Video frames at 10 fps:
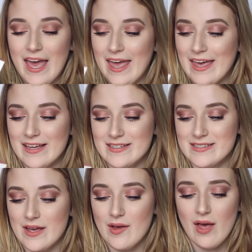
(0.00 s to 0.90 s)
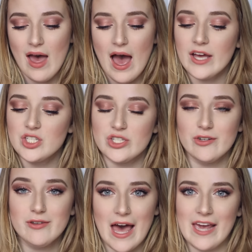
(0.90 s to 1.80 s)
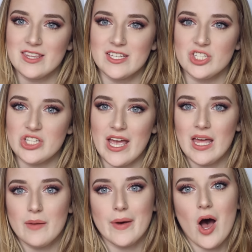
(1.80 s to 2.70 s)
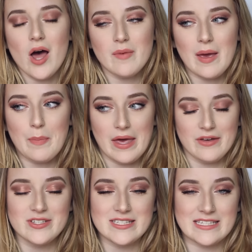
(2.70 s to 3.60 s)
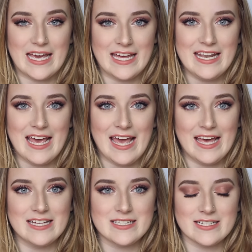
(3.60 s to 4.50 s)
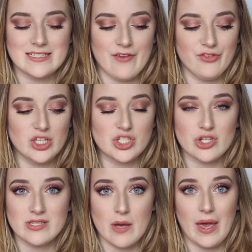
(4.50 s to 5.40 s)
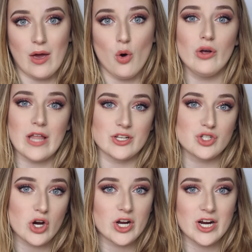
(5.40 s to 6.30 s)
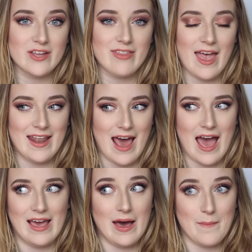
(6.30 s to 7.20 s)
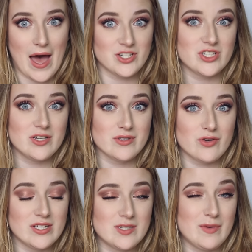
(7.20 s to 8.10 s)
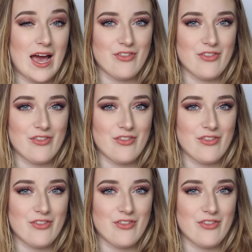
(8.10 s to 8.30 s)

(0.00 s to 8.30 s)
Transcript: And I do like this shade, but on my pale skin, it definitely shows up a whole lot darker than I imagined it was going to be.